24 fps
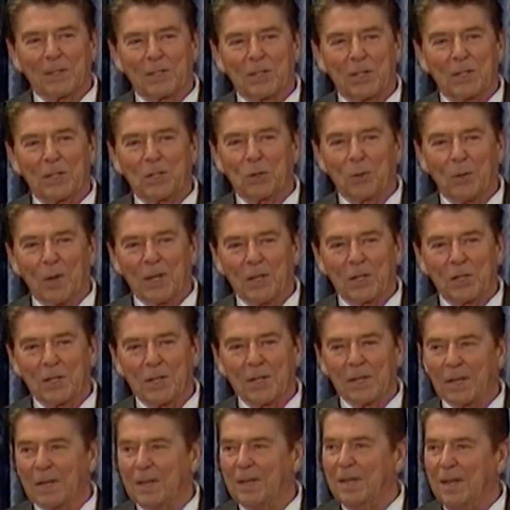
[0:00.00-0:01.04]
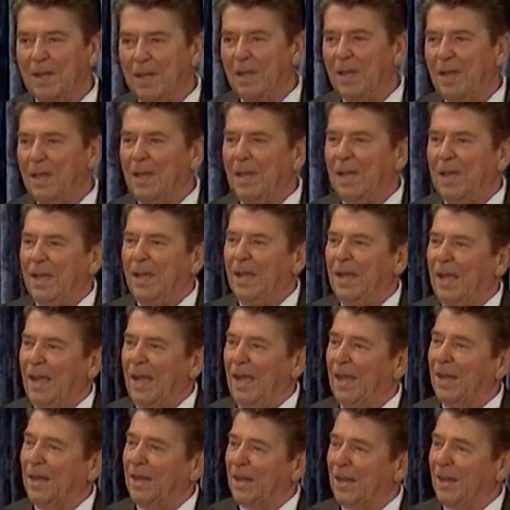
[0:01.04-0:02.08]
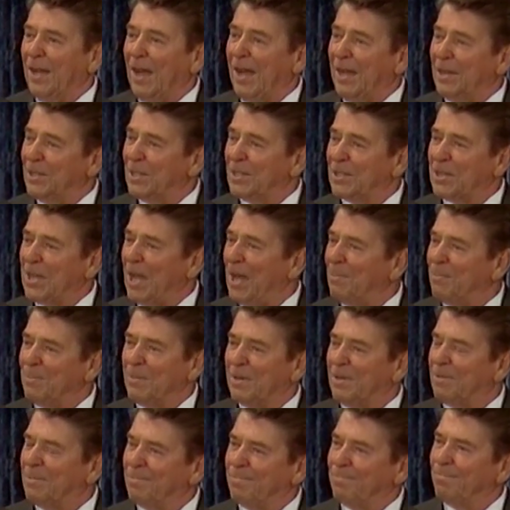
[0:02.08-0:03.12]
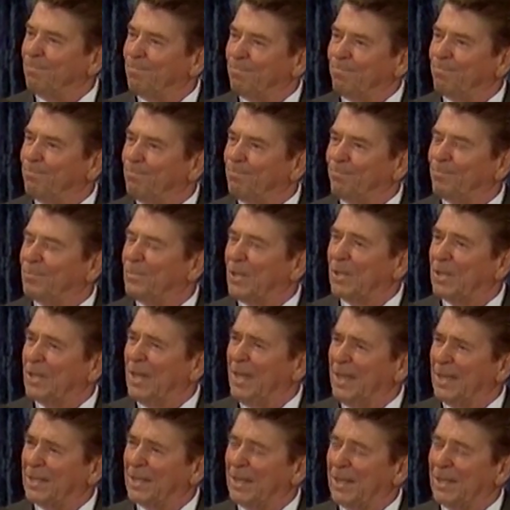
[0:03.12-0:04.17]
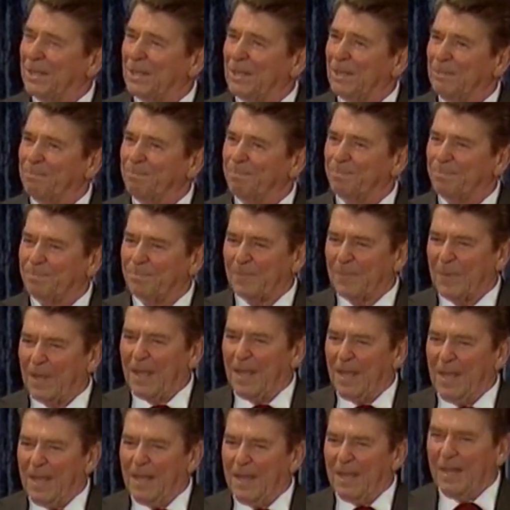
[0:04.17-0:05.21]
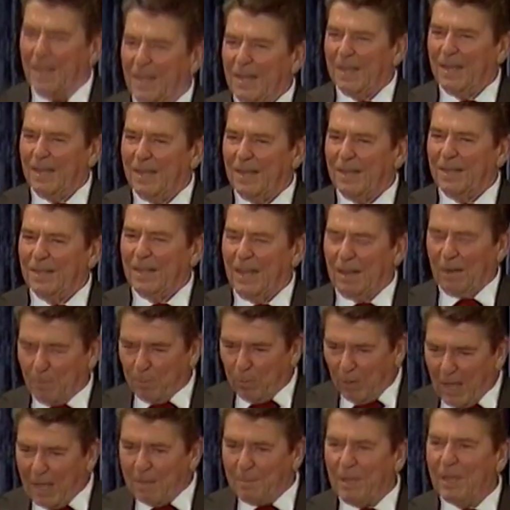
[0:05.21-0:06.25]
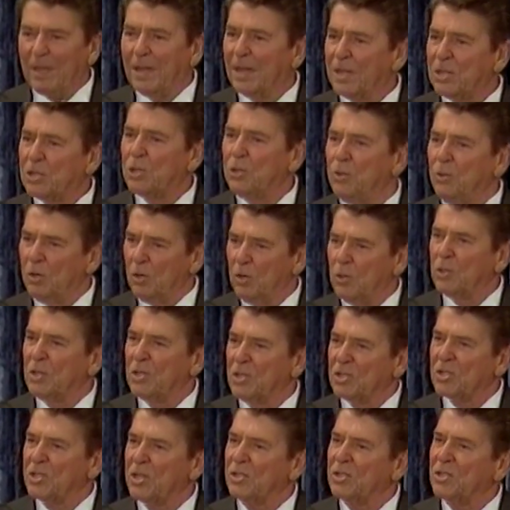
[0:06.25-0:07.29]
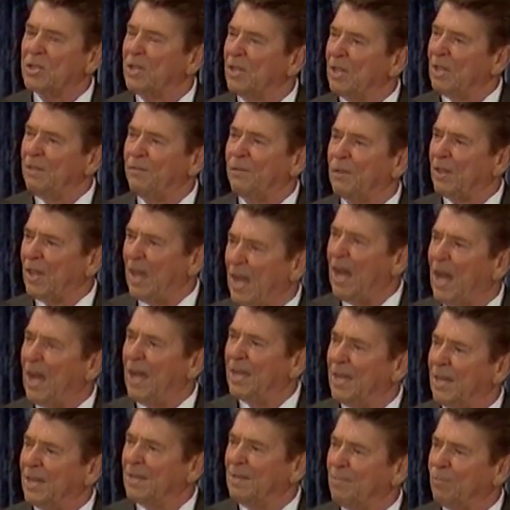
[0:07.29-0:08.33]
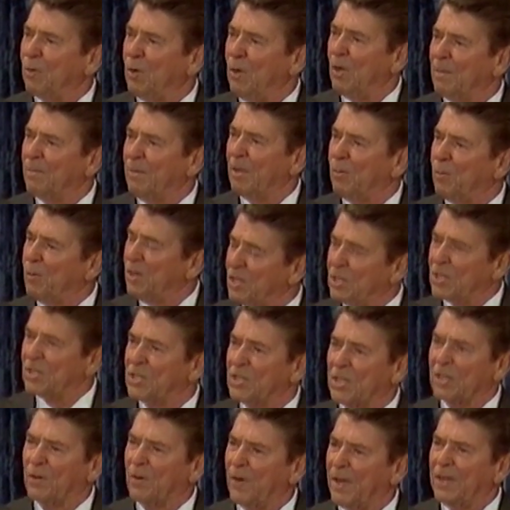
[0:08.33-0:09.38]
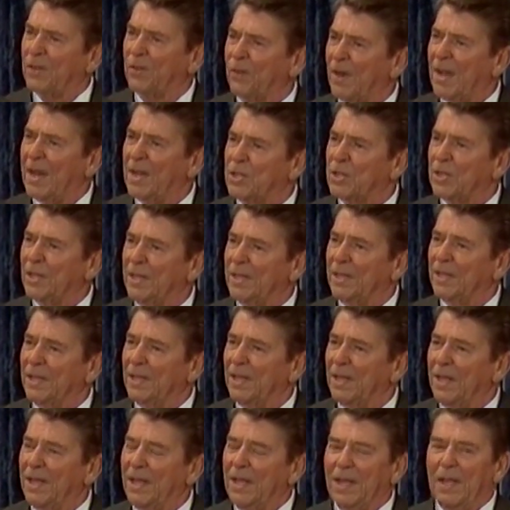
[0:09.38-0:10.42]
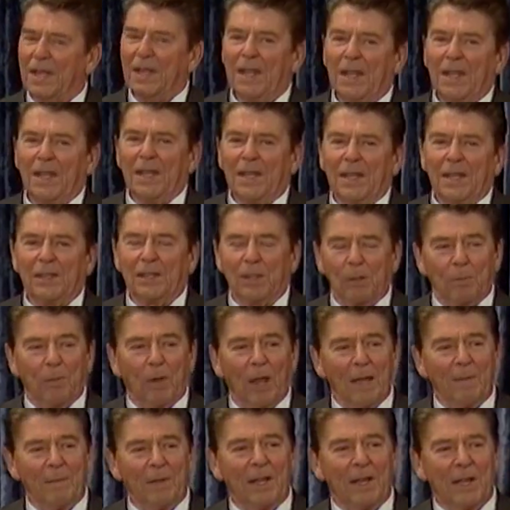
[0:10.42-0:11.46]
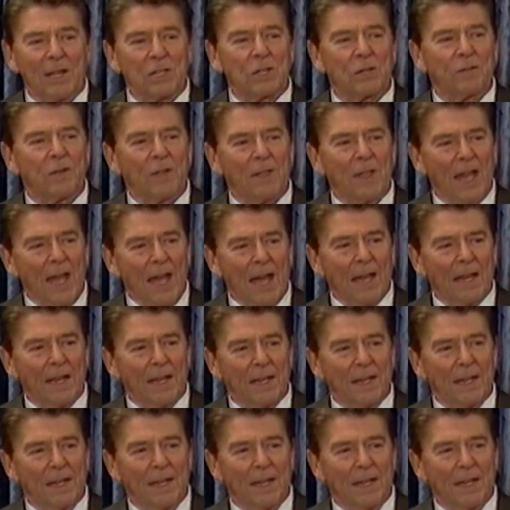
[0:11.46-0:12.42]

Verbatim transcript: the situation, and, and uh, I just happened to think that uh, they're blaming us, you know, consistently for the high unemployment, which is a great tragedy. And they're blaming us for that.